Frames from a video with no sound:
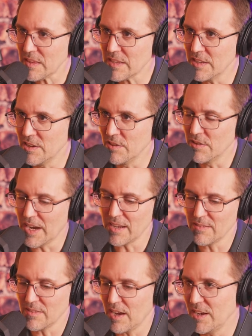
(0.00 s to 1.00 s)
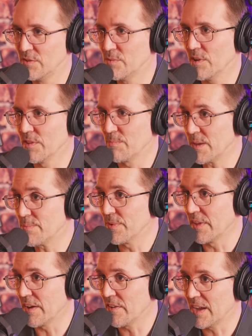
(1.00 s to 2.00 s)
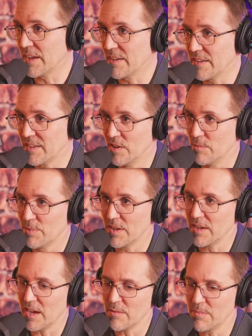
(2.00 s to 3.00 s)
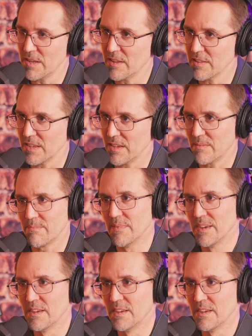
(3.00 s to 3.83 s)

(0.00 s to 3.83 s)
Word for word: You know, I I knew all the people there, and I you know, but I immediately